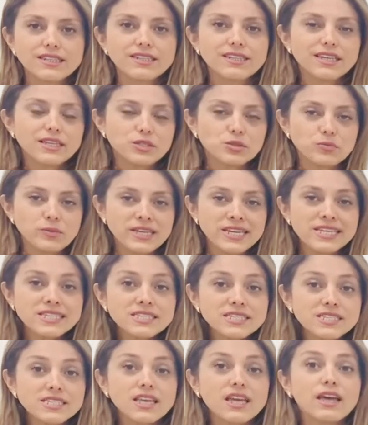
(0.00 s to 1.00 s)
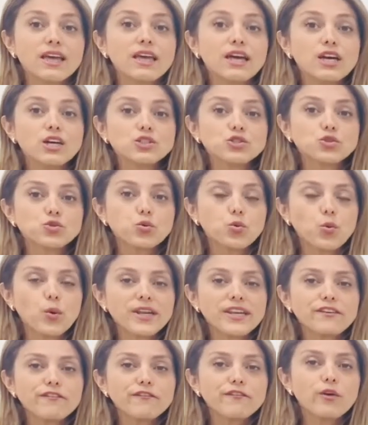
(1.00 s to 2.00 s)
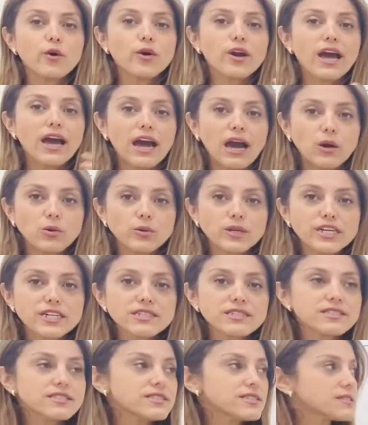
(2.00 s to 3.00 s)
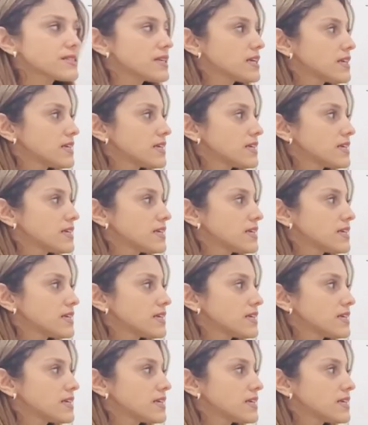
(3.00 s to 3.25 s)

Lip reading: It means 24 hours,